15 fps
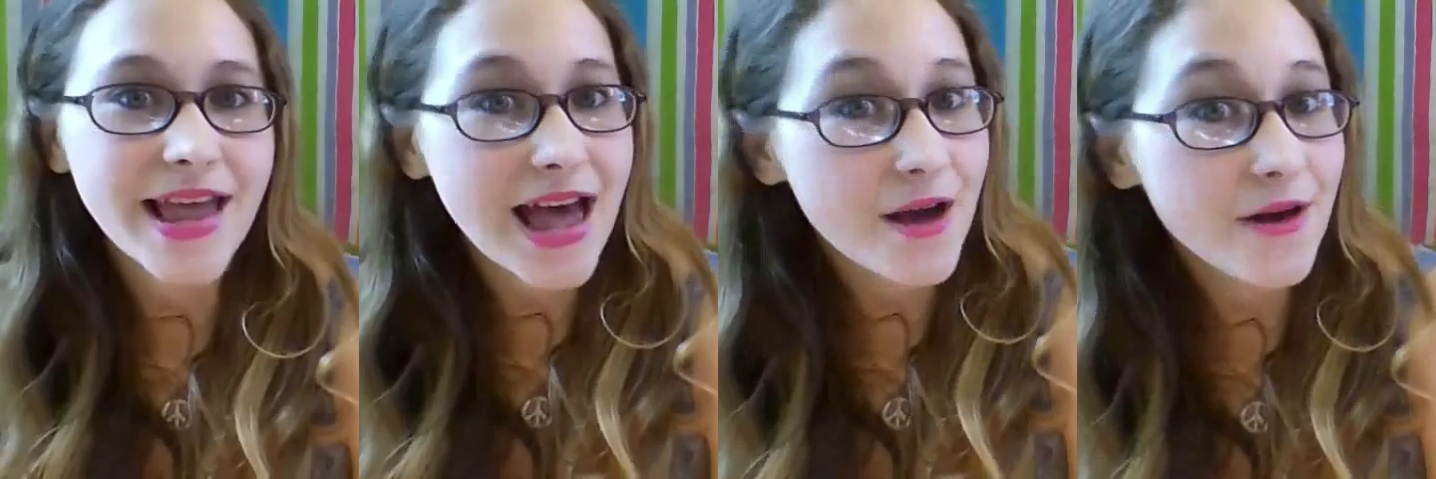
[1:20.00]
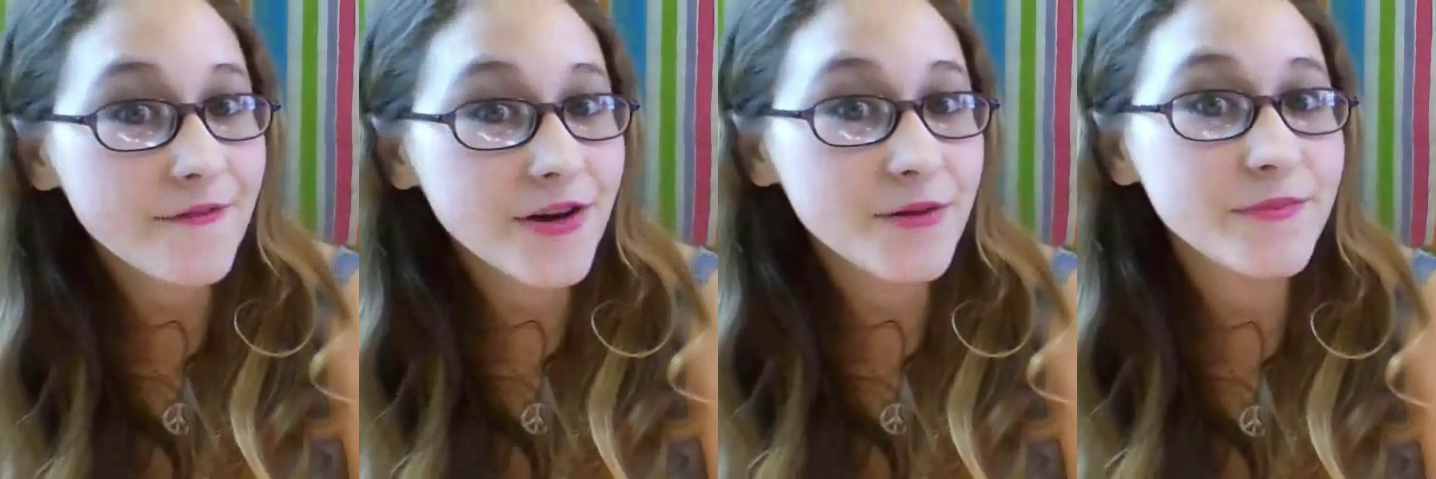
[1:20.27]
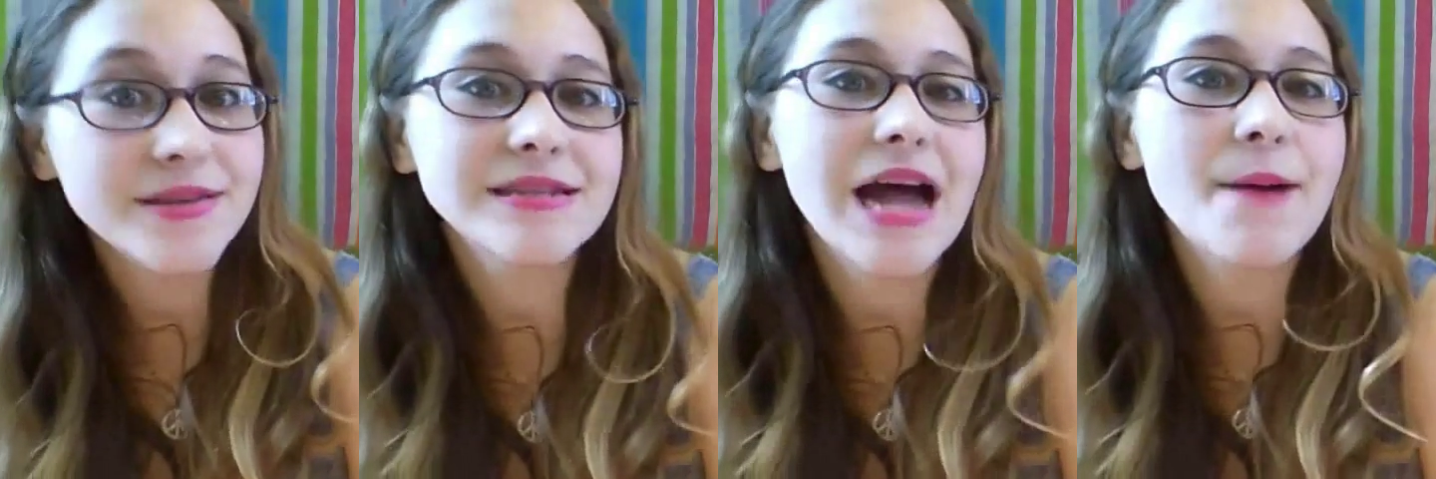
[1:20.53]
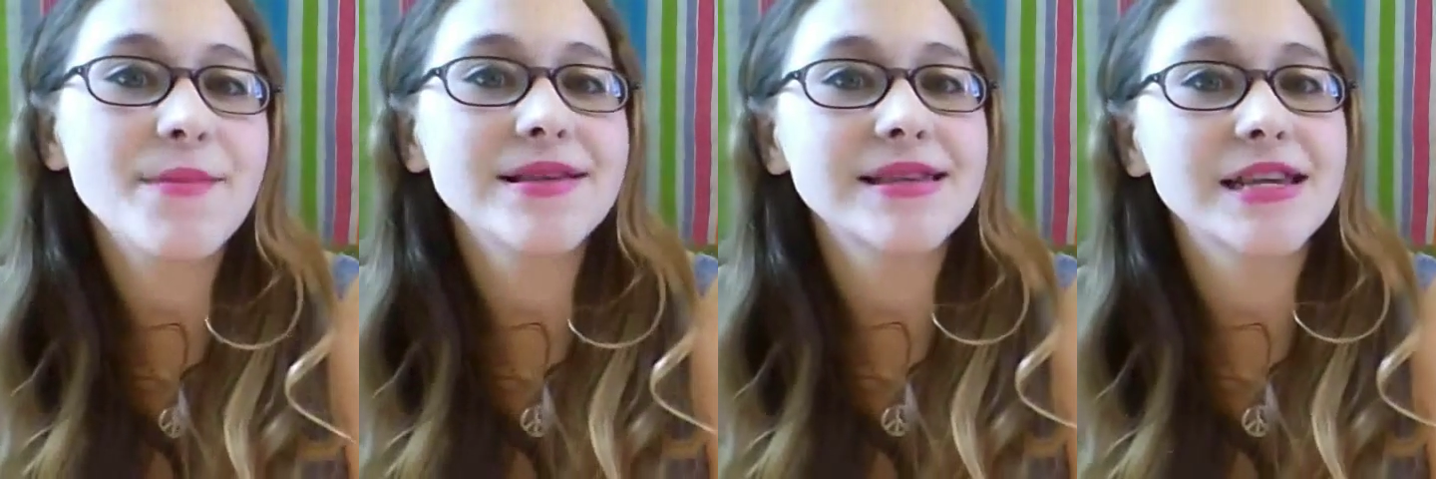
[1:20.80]
However, Ms.
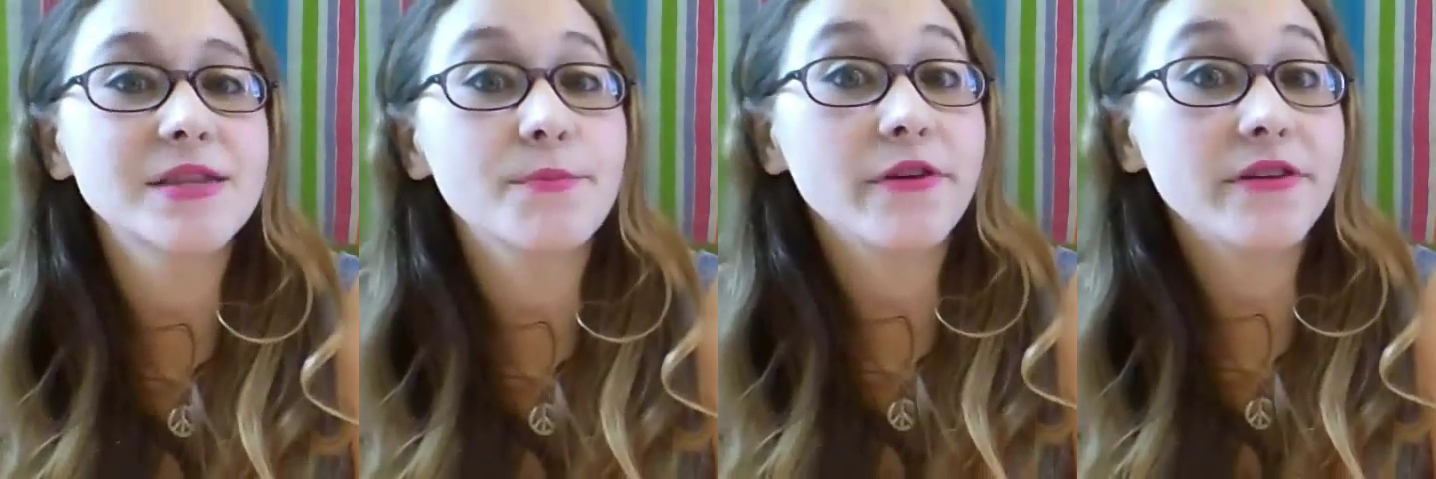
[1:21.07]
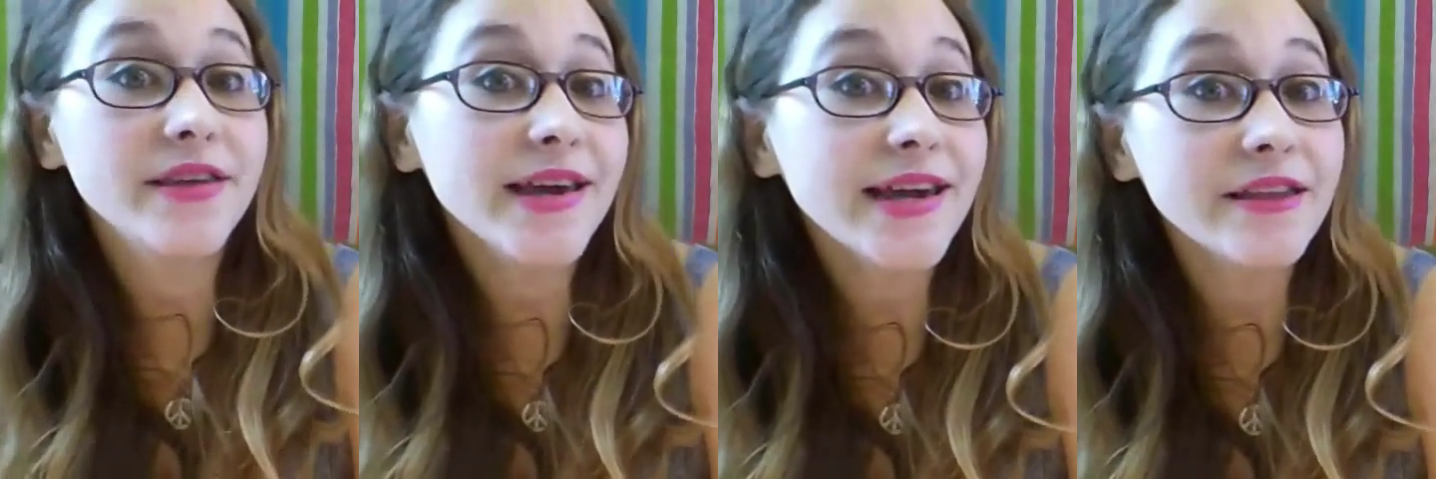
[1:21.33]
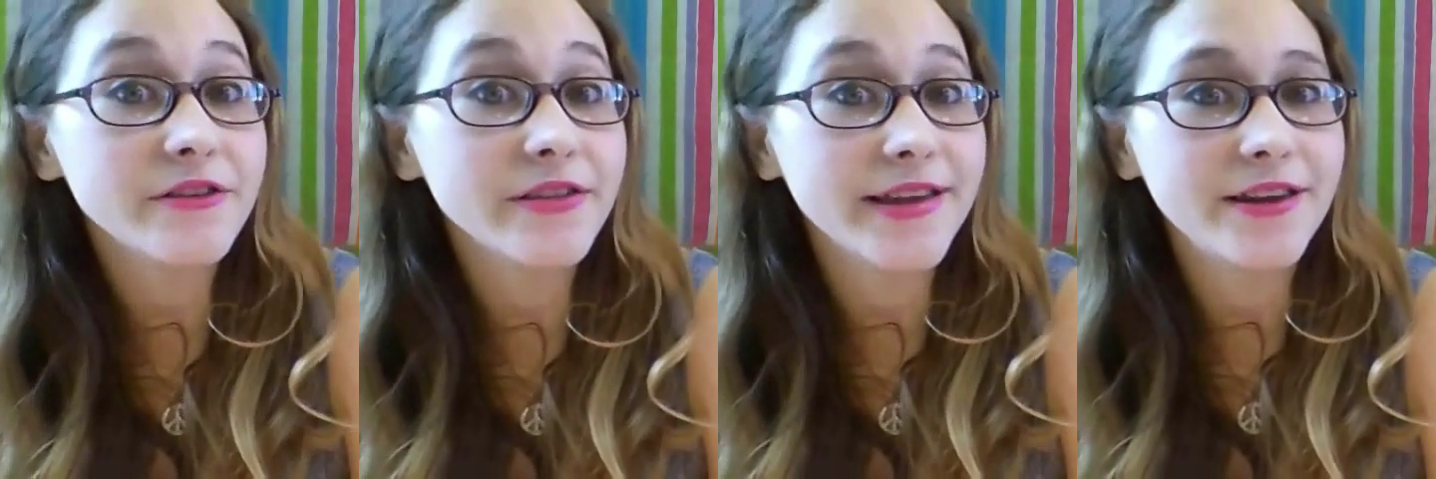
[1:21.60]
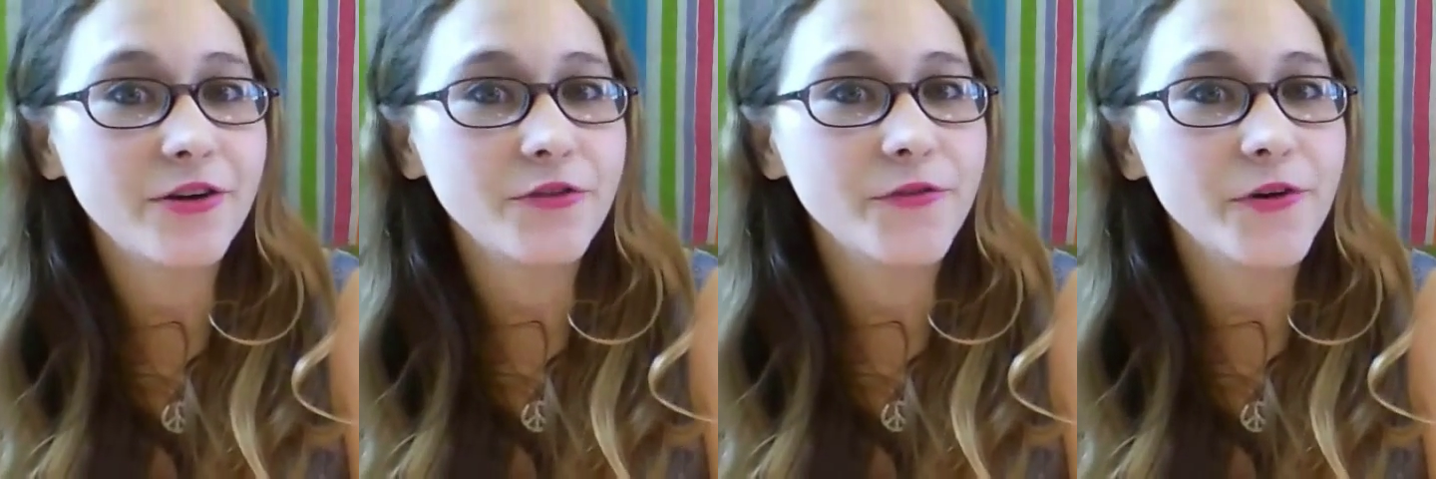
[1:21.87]
Thomas is particularly
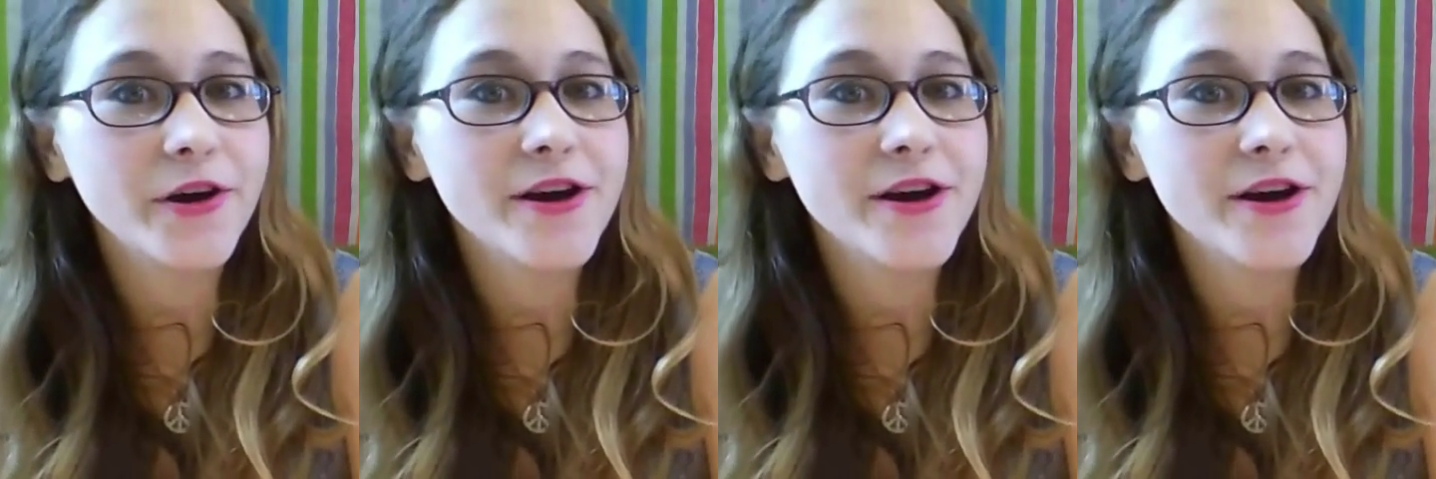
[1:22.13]
known for